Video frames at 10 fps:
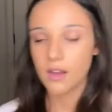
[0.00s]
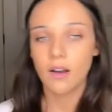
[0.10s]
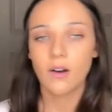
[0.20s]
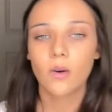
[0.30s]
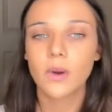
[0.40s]
I
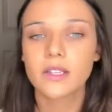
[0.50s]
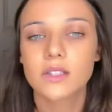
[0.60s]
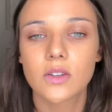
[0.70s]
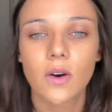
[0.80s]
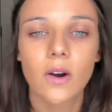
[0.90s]
always
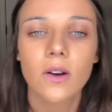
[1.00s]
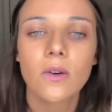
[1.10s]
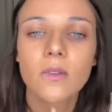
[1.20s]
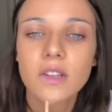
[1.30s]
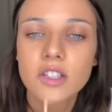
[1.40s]
start
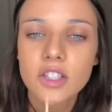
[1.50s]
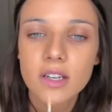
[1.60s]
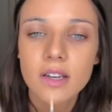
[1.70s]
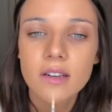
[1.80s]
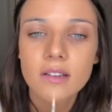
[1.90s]
on the
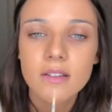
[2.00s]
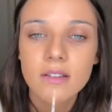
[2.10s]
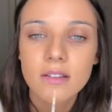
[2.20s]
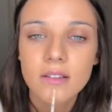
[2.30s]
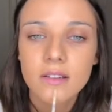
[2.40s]
chin.
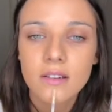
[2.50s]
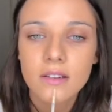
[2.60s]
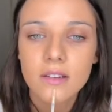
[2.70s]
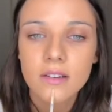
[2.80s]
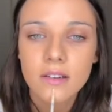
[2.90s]

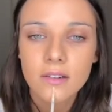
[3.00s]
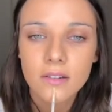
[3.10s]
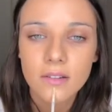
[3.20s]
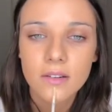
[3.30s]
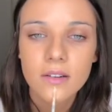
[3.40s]
And you
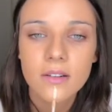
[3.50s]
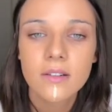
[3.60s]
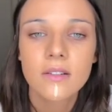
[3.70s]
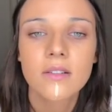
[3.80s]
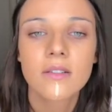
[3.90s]
do
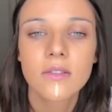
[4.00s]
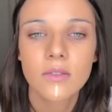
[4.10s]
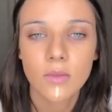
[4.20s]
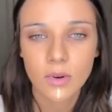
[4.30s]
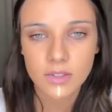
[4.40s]

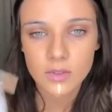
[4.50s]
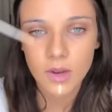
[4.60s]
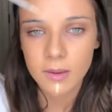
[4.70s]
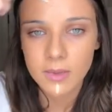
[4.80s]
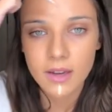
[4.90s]
one
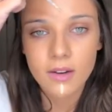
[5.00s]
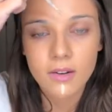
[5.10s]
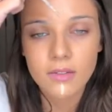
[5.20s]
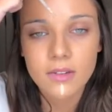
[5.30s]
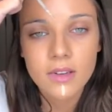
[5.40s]
swipe
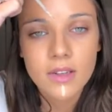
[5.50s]
down.